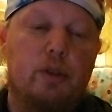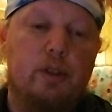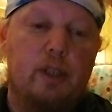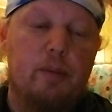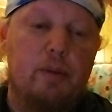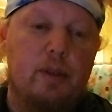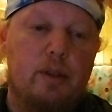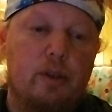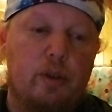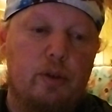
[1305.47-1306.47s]

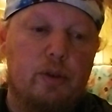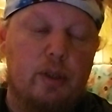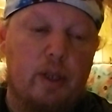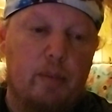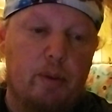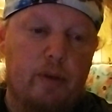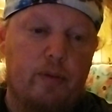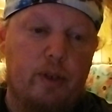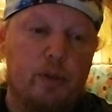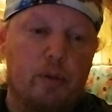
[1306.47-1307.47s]
Substance use can
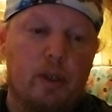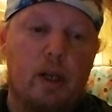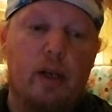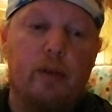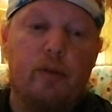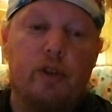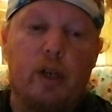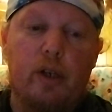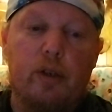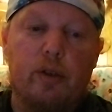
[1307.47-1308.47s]
manifest with cognitive
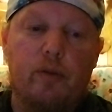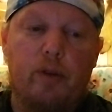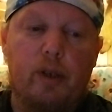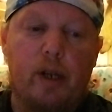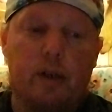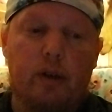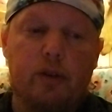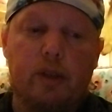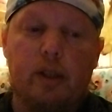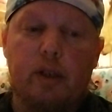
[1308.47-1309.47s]
changes. For
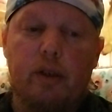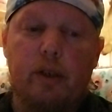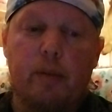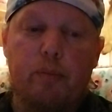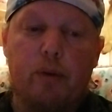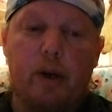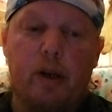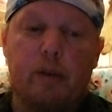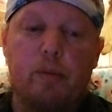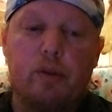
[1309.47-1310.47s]
diagnostic clarity and prior
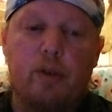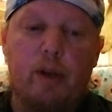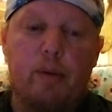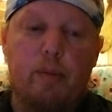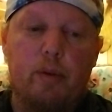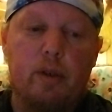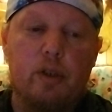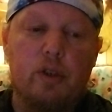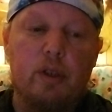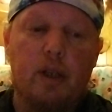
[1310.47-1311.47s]
to prescribing a
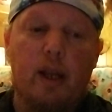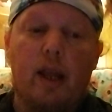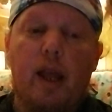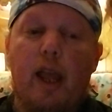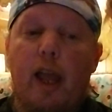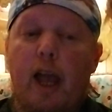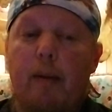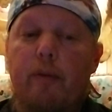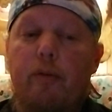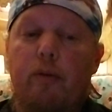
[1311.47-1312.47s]
potentially
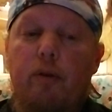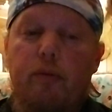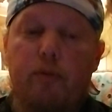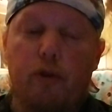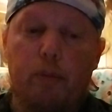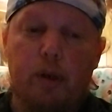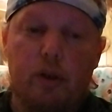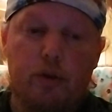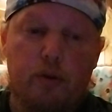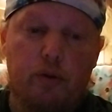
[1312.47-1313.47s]
habit-forming
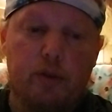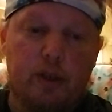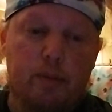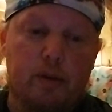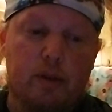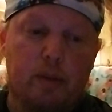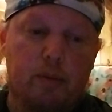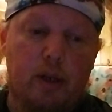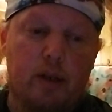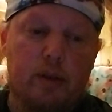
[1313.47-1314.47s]
controlled substance,
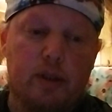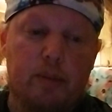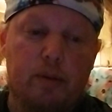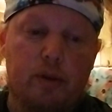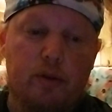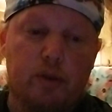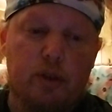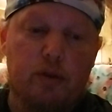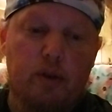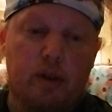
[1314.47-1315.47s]
obtain a substance use
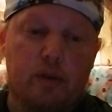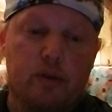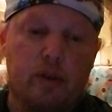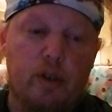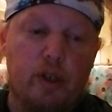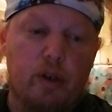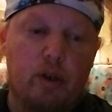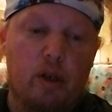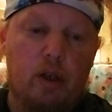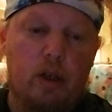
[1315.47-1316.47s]
history and consider
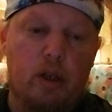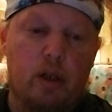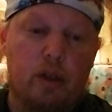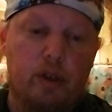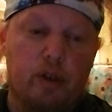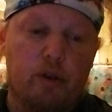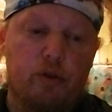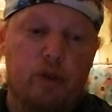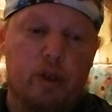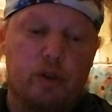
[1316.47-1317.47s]
a urine
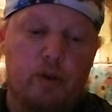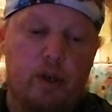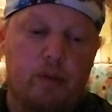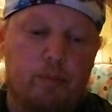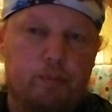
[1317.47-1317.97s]
drug screen.